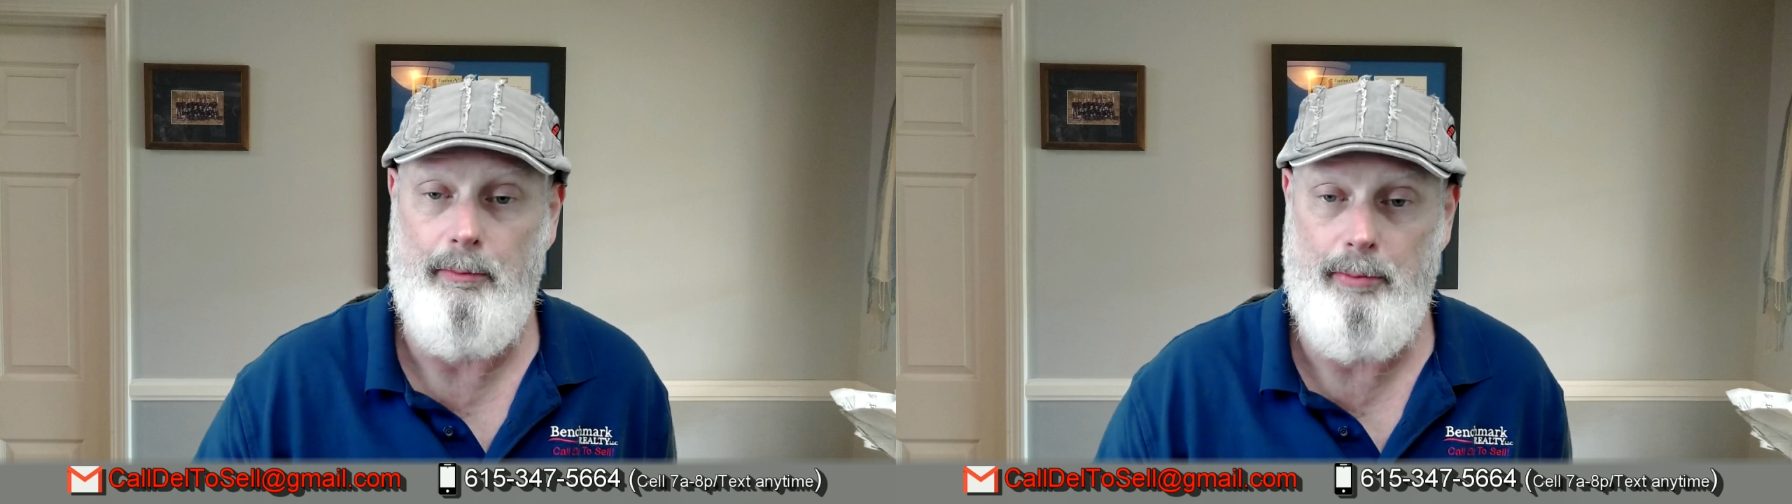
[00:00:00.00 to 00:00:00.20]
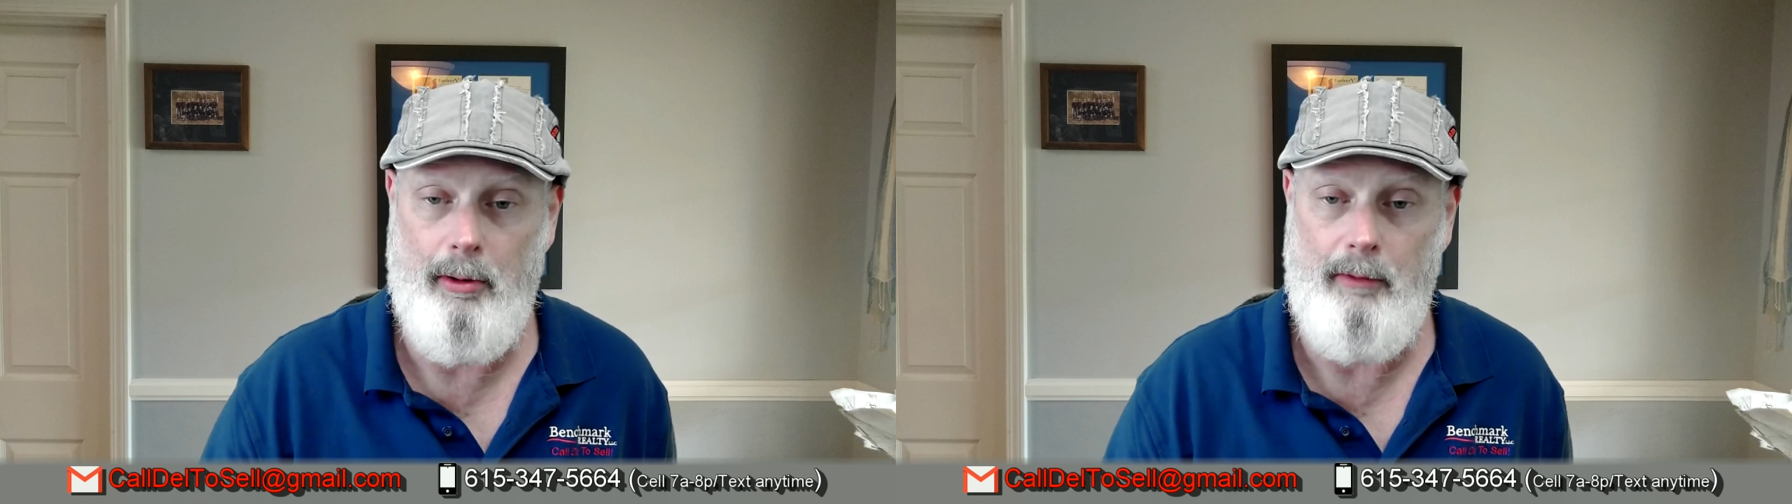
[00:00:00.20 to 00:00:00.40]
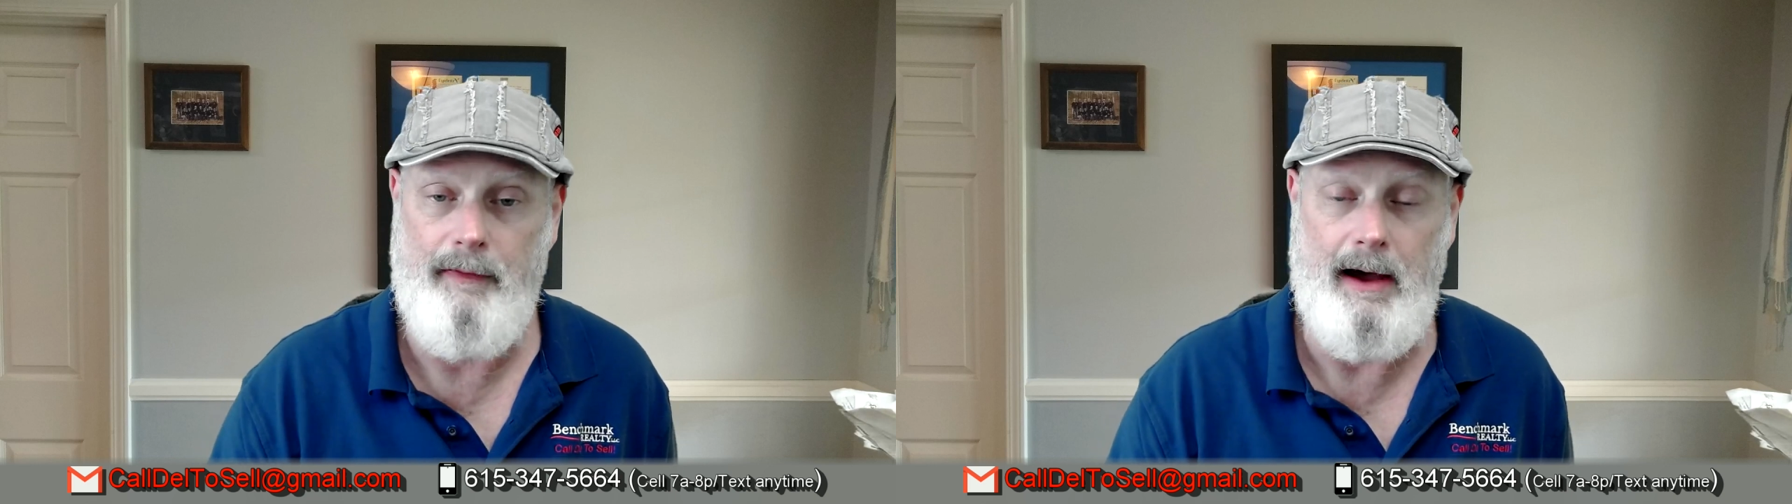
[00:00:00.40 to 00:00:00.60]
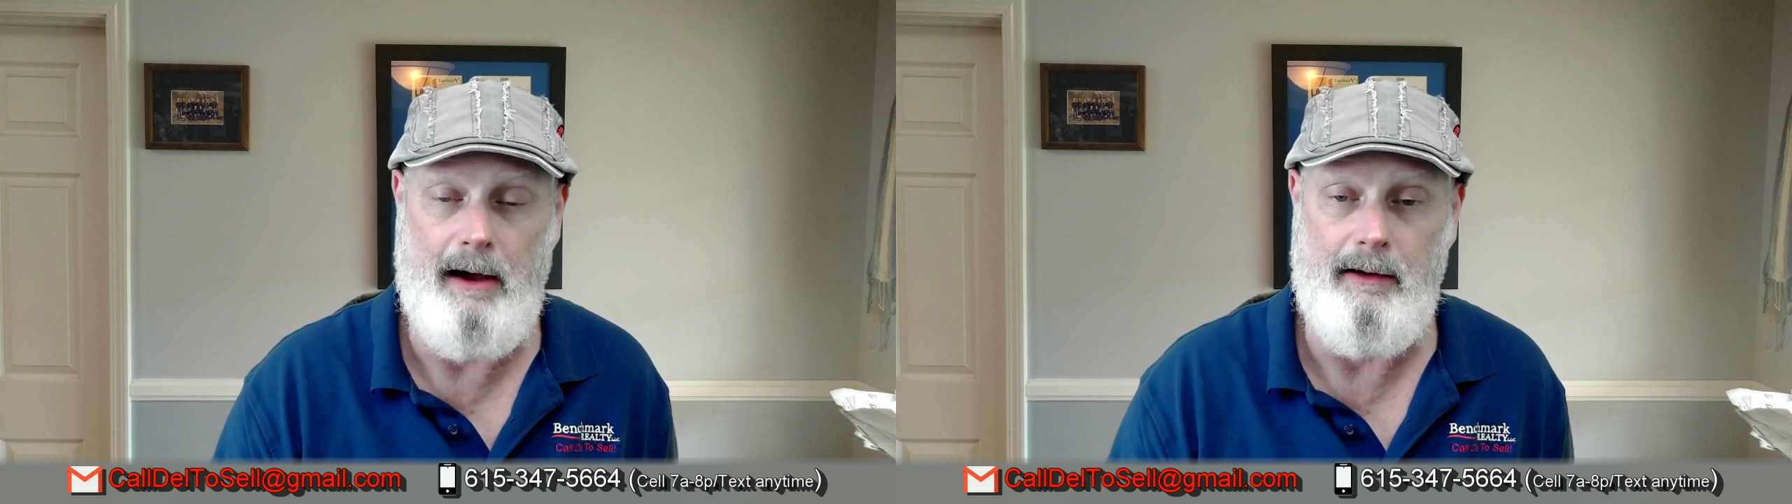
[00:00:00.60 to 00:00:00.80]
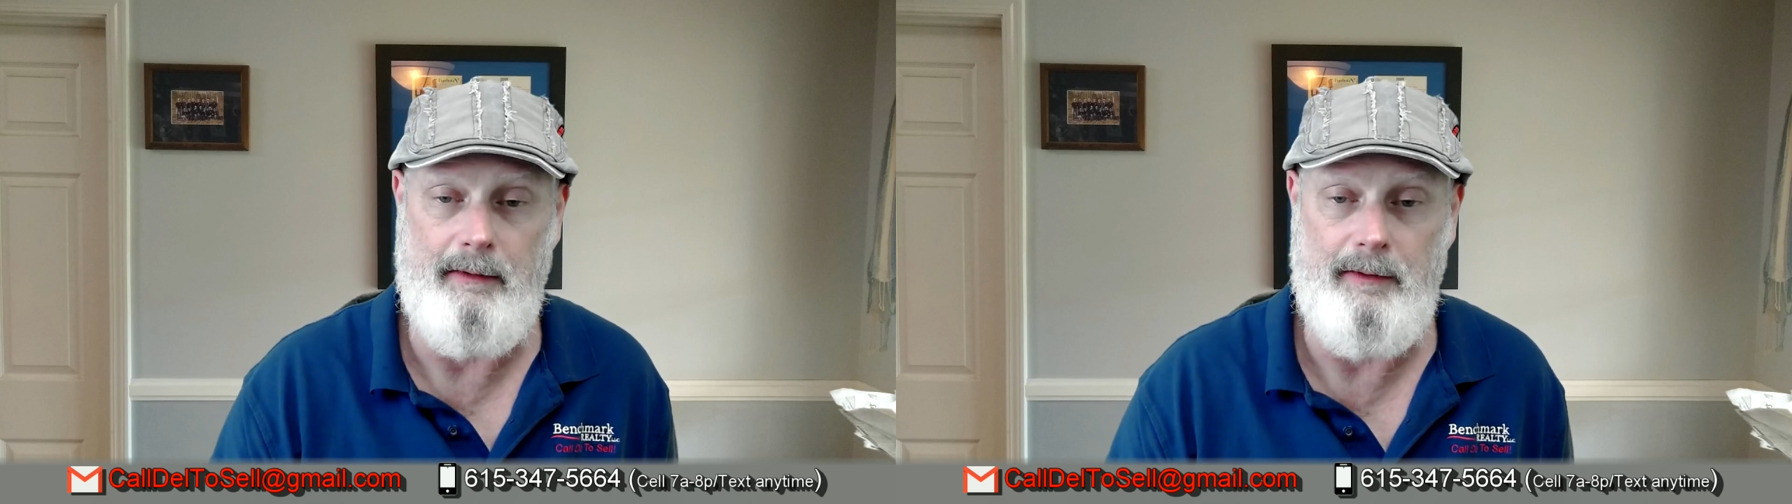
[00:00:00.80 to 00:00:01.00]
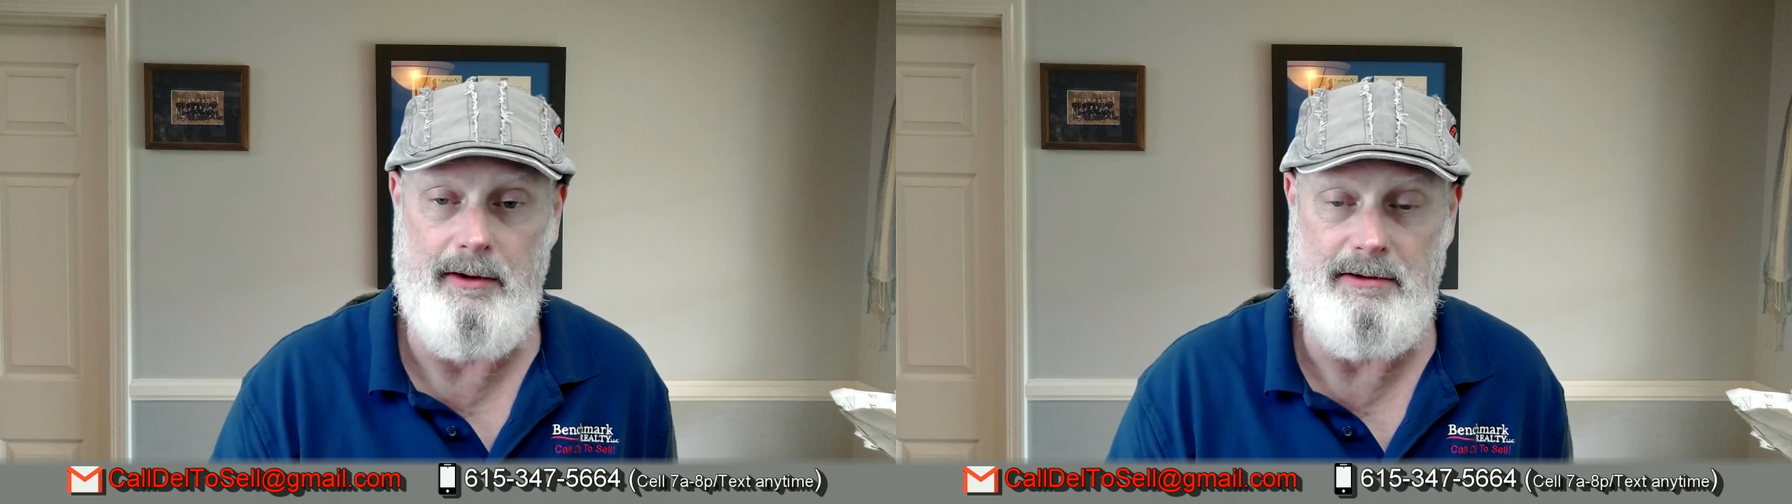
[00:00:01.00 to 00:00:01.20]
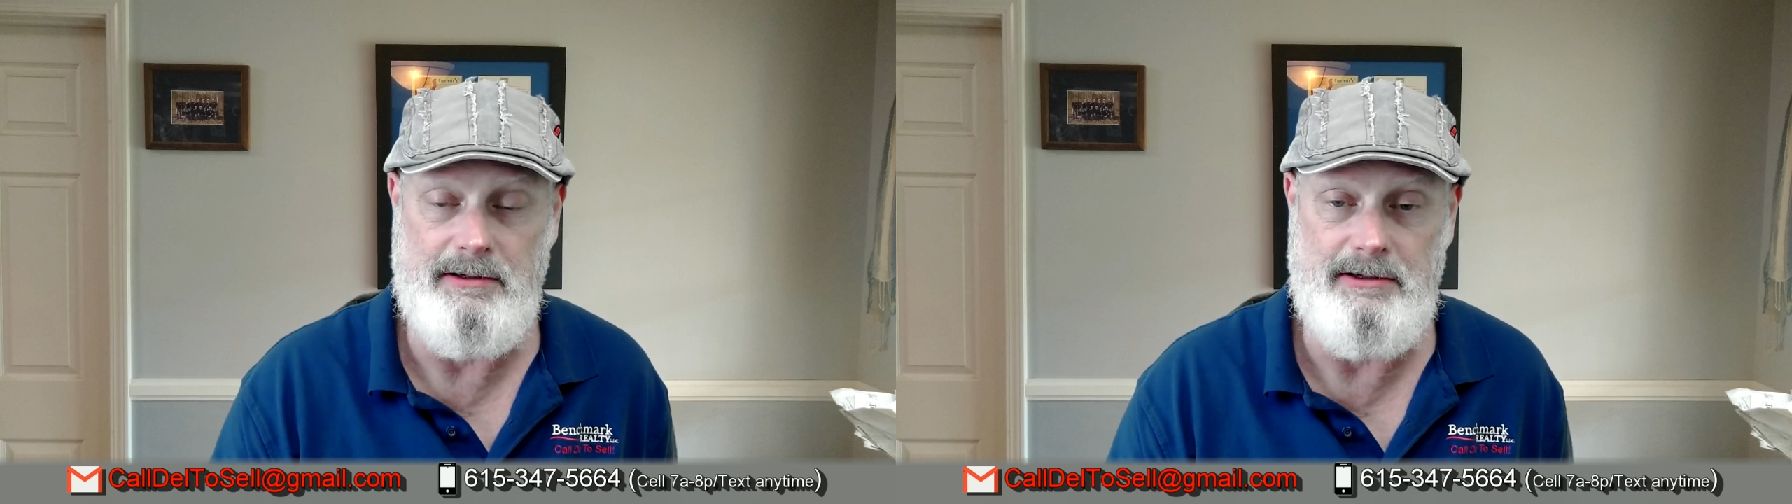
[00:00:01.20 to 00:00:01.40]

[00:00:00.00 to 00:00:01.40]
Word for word: profile if you're using